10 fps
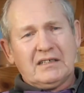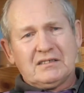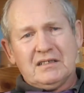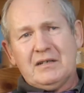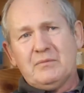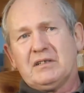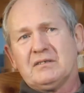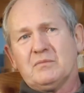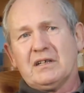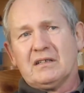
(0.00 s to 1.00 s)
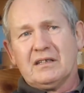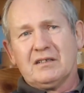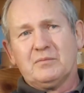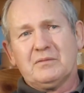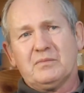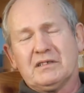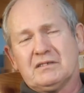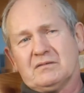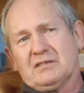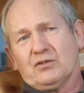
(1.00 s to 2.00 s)
That's limited me a little bit, but
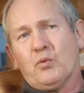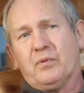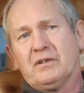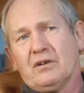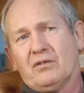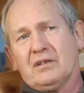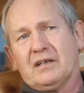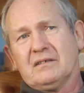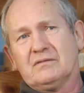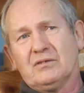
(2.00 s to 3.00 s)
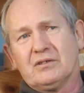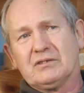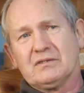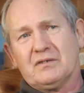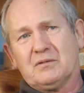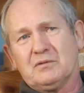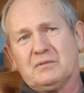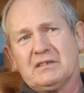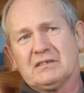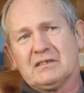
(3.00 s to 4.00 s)
it's opened a whole lot of doors for me,
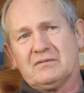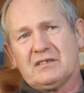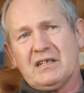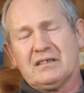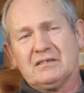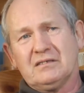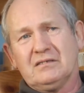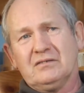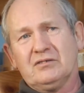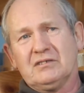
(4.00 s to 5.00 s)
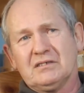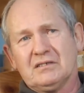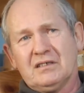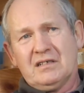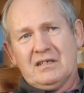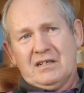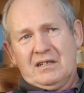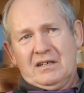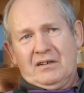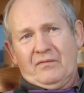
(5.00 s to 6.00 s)
because I've taken to
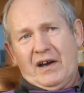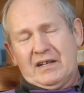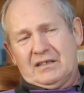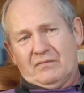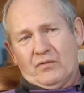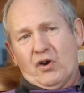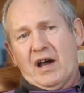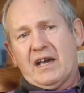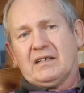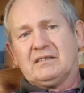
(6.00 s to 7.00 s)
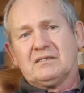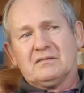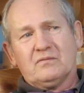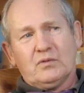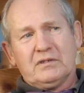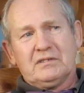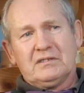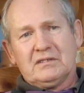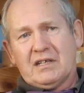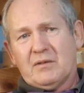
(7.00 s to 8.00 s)
finding varieties of woods
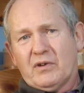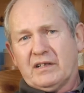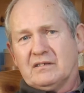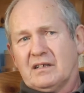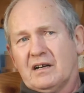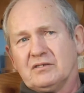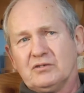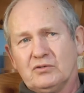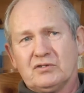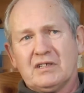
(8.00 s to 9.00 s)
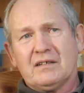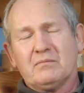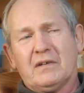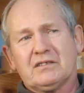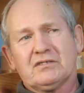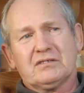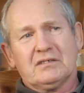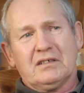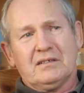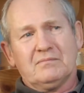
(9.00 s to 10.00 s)
in Cape Breton that aren't used that much,
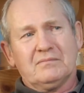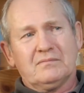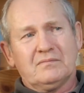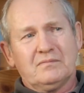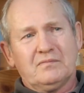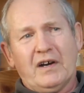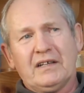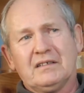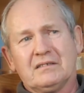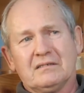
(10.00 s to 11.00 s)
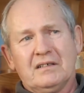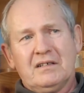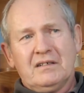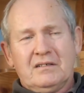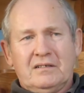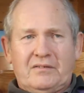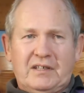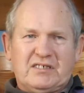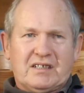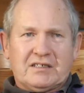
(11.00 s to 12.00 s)
finding
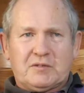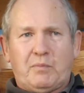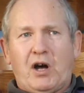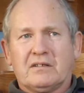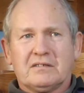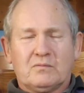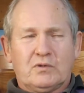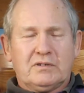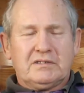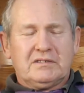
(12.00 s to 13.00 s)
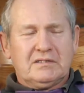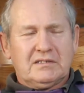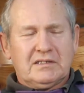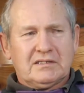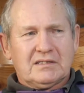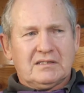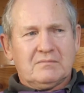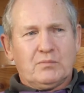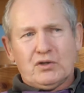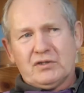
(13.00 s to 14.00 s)
things like spalted woods and things like
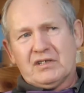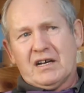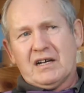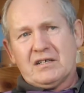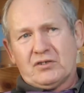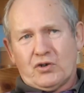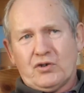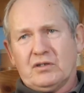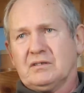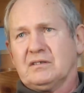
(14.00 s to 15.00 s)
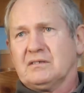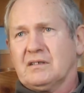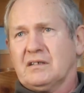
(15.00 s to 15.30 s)
bird's eye and curly